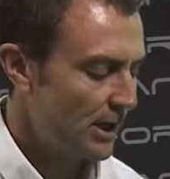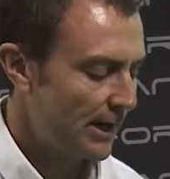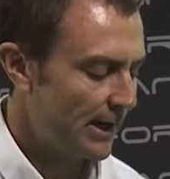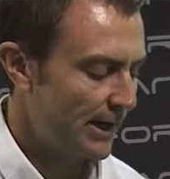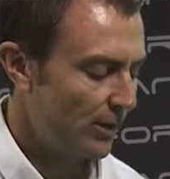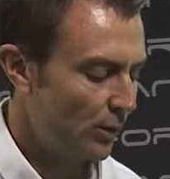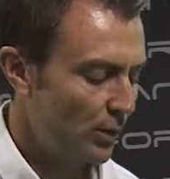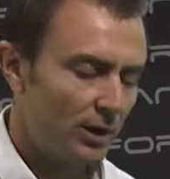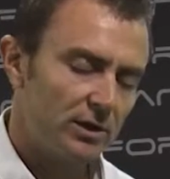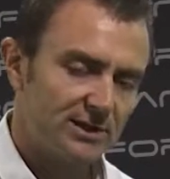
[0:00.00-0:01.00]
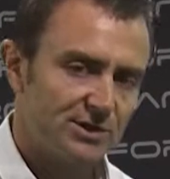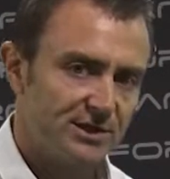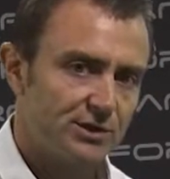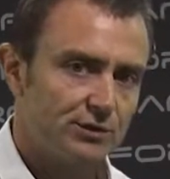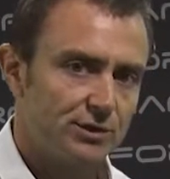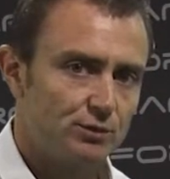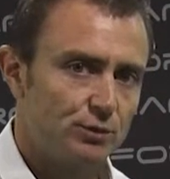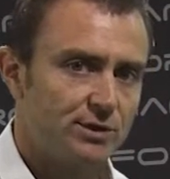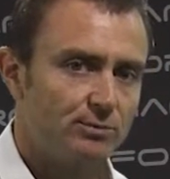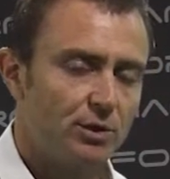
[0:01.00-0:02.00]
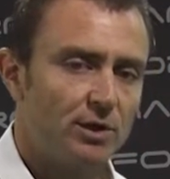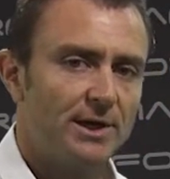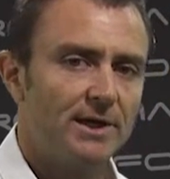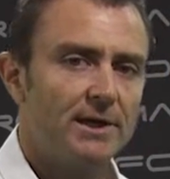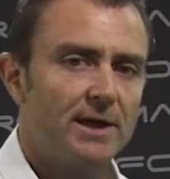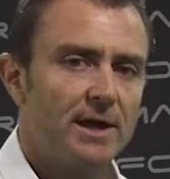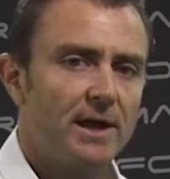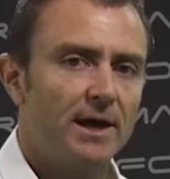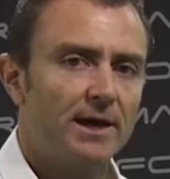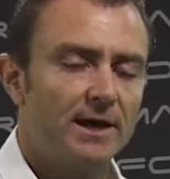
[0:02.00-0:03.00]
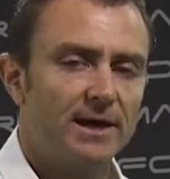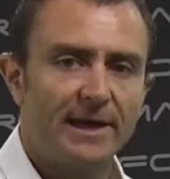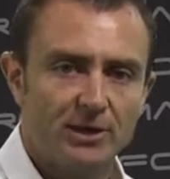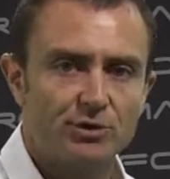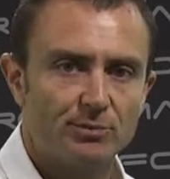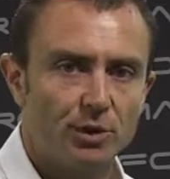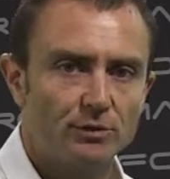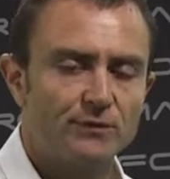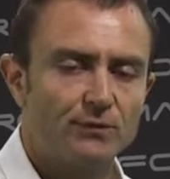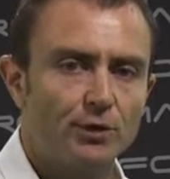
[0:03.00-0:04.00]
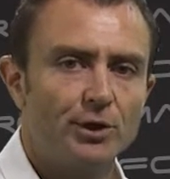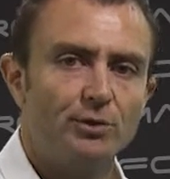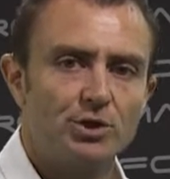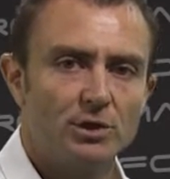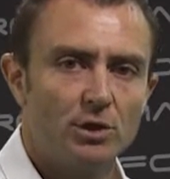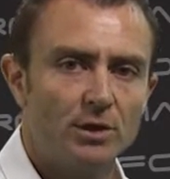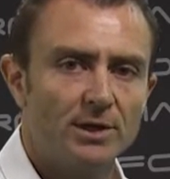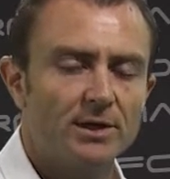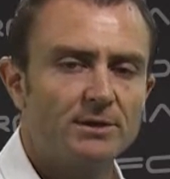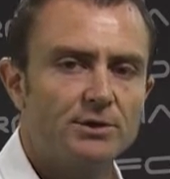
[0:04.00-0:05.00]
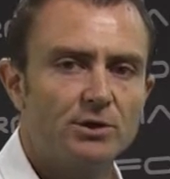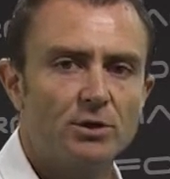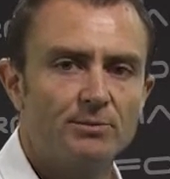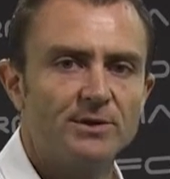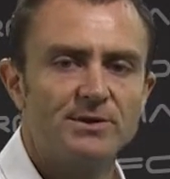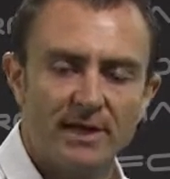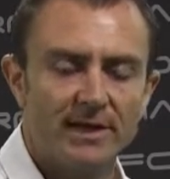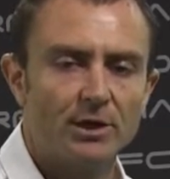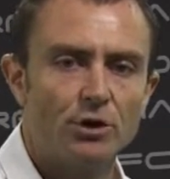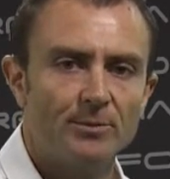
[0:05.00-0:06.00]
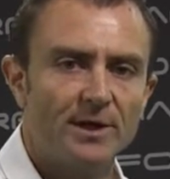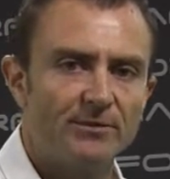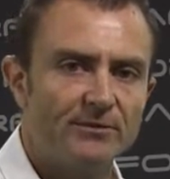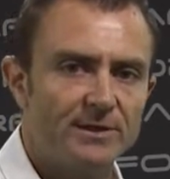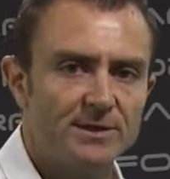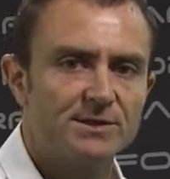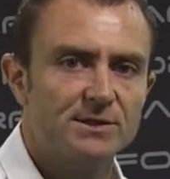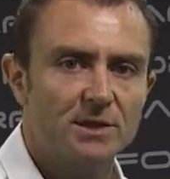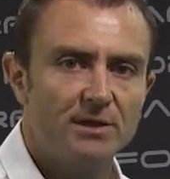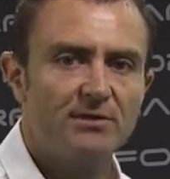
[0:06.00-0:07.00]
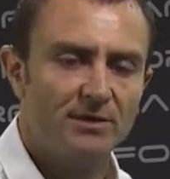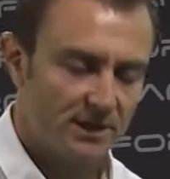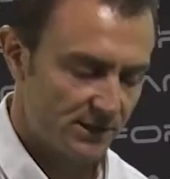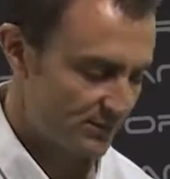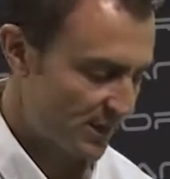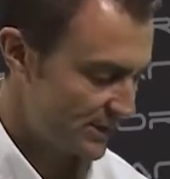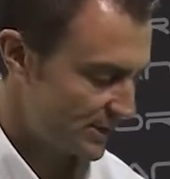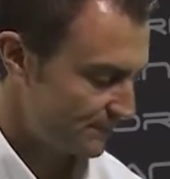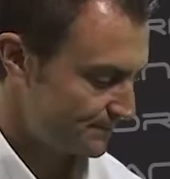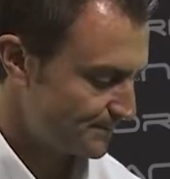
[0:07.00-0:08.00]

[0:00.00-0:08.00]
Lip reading: Clutch Industries will supply extra bolts for you which are longer to compensate and accommodate for this thicker spacer.